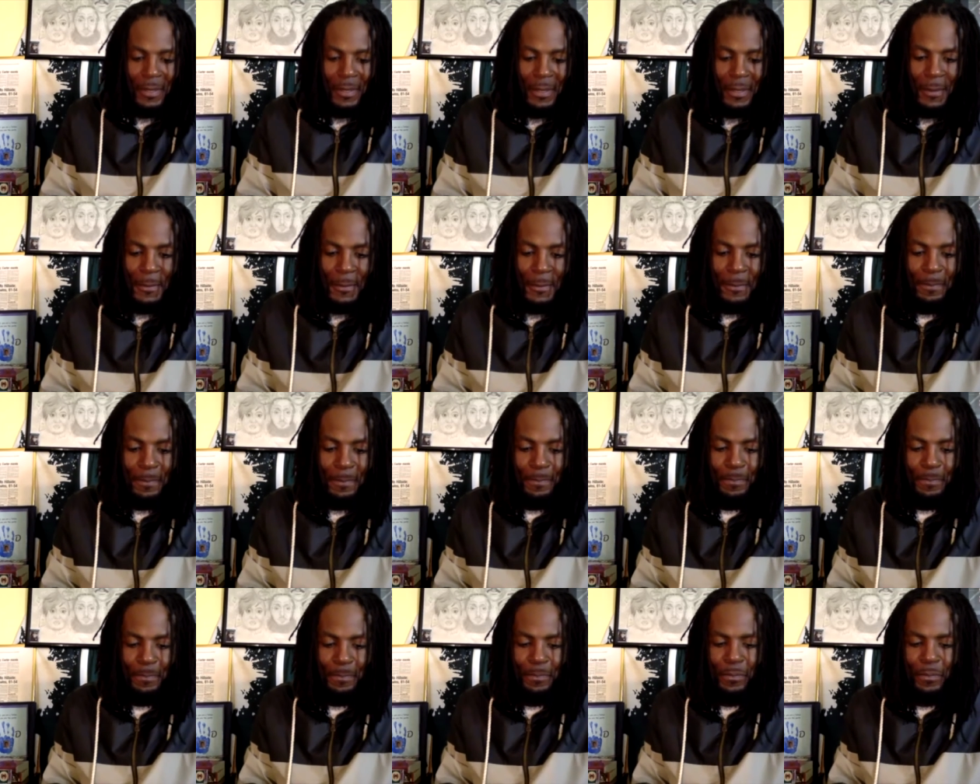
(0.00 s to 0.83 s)
Um,
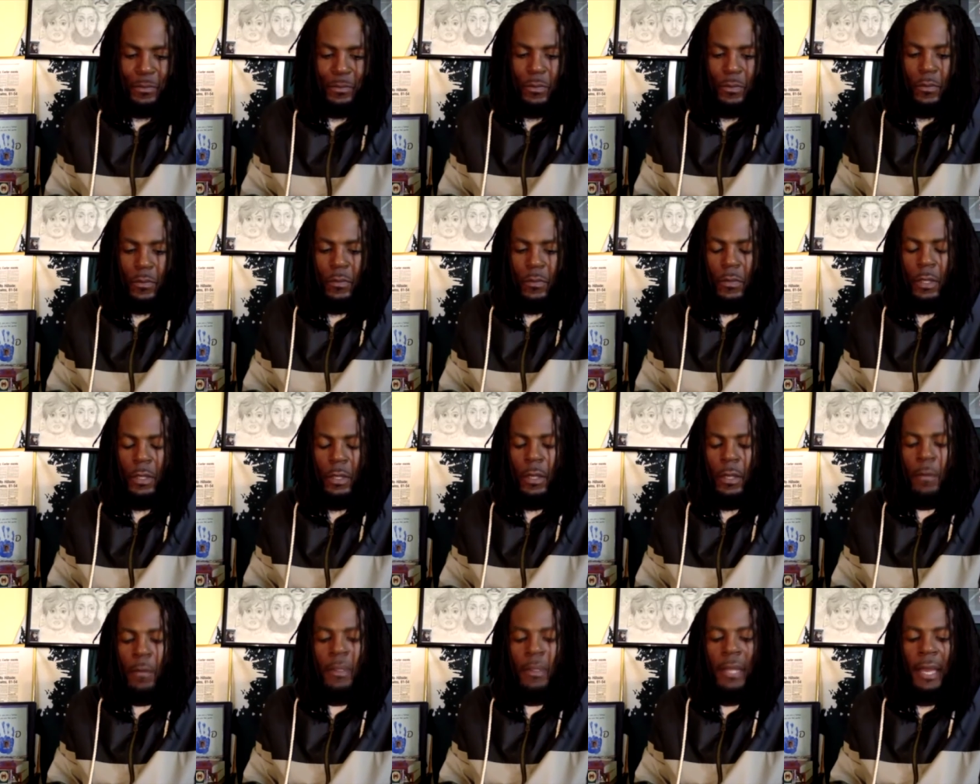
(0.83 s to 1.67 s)

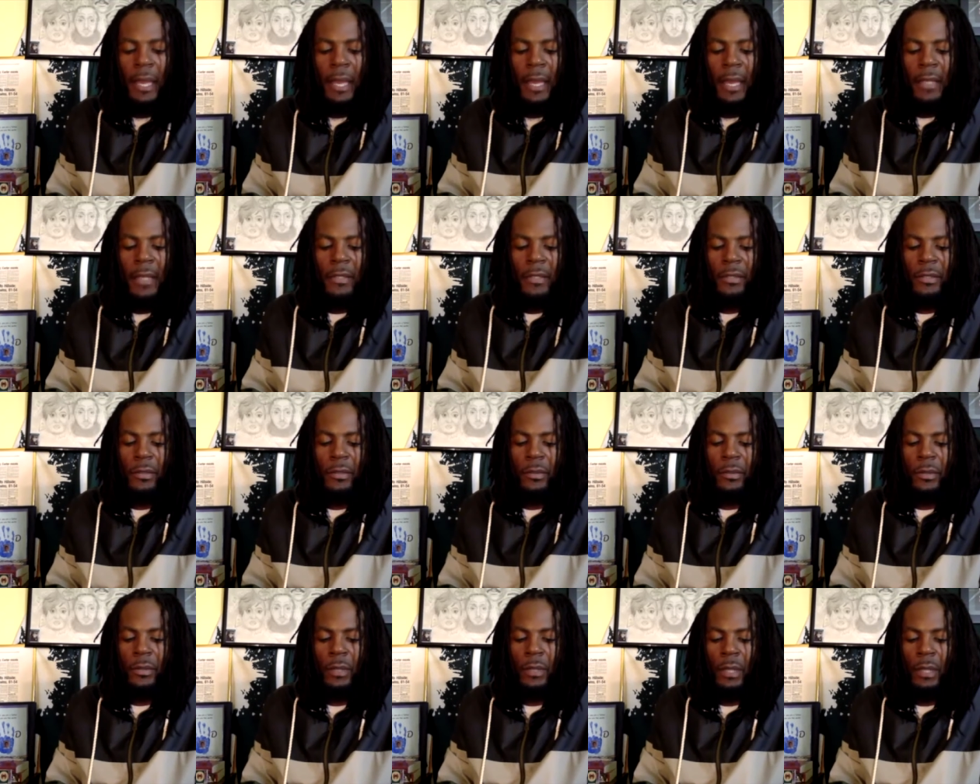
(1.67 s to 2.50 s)
I want to ask
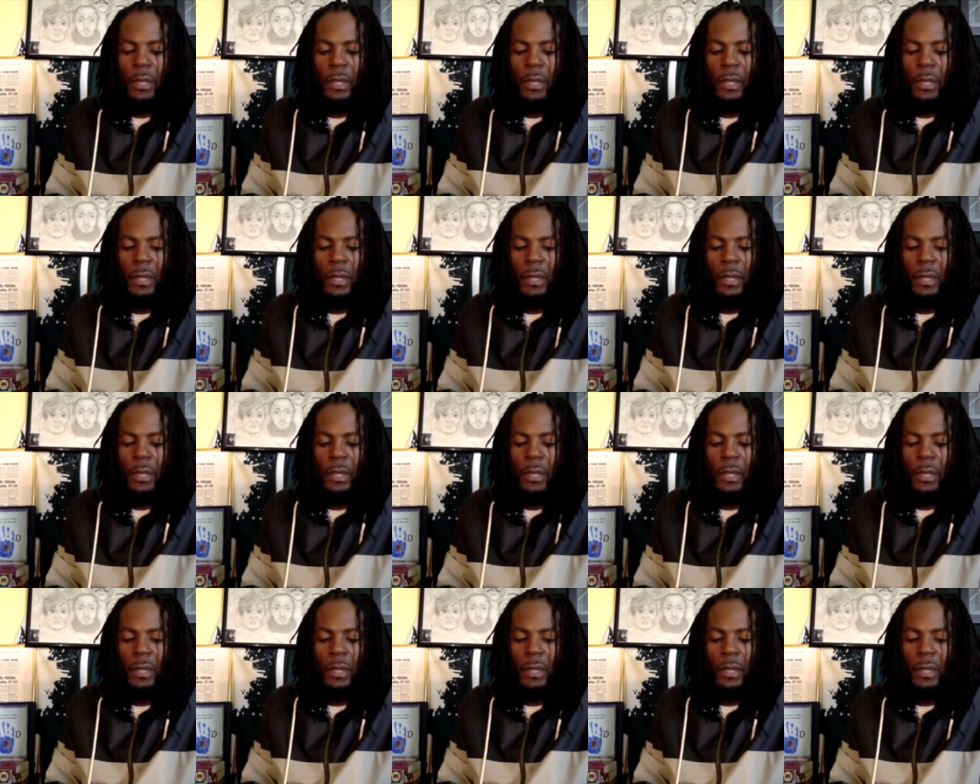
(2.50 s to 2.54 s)
you